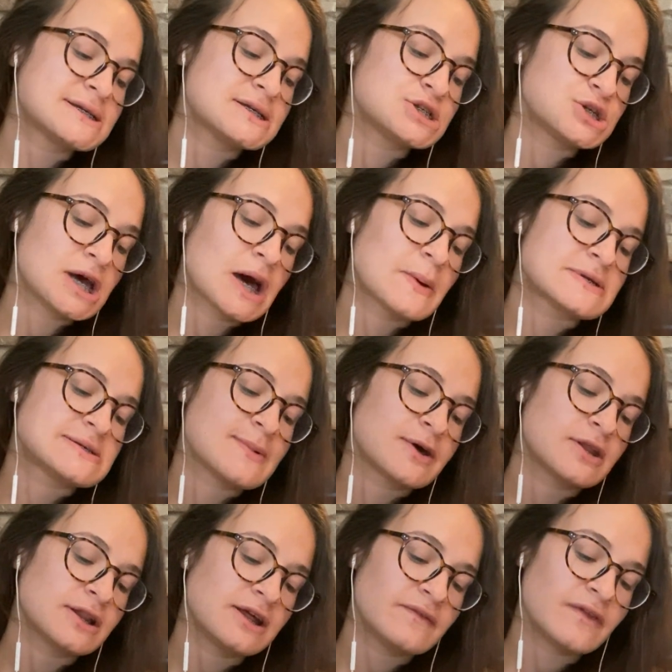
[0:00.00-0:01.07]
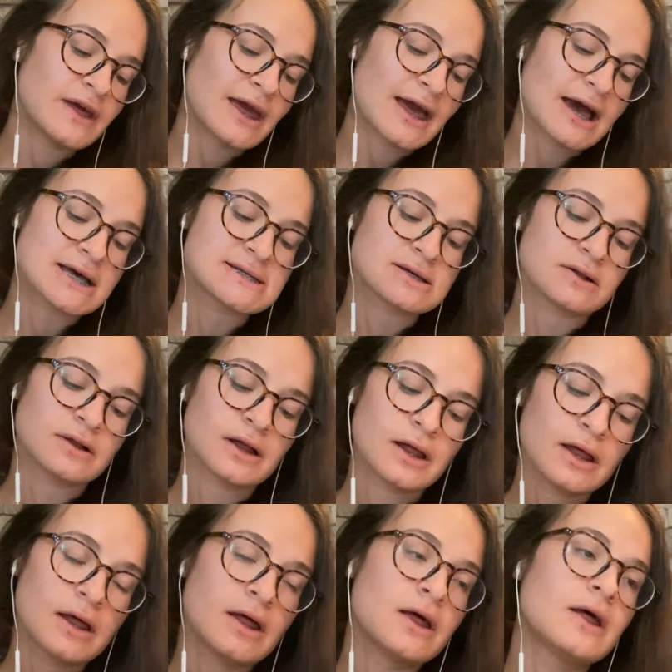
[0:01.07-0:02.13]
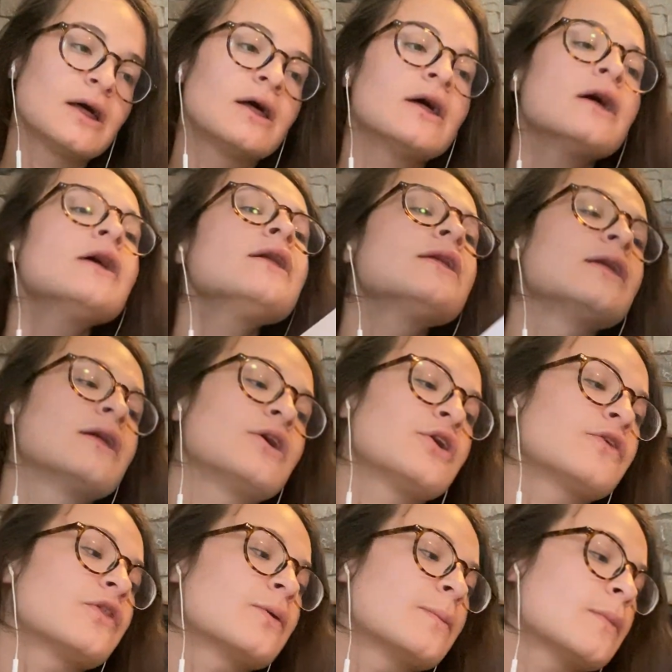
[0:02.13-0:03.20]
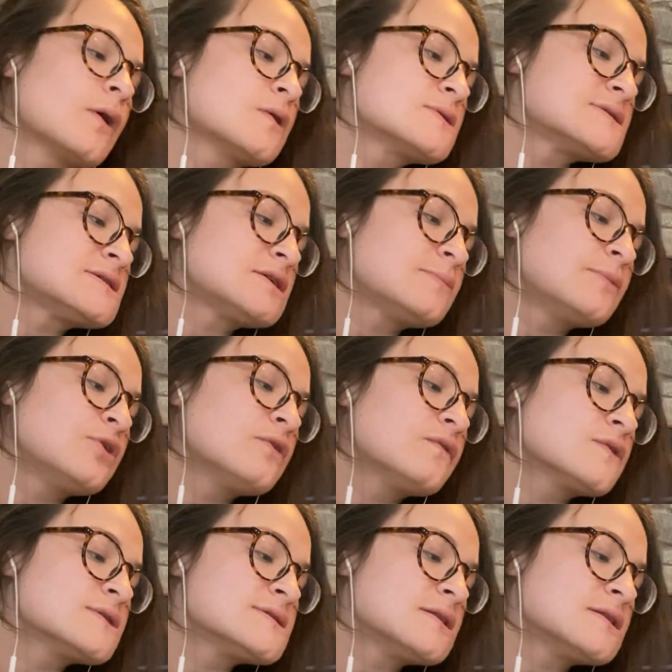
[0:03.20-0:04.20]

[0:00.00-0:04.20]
as Jack was about to leave the castle, he heard the beautiful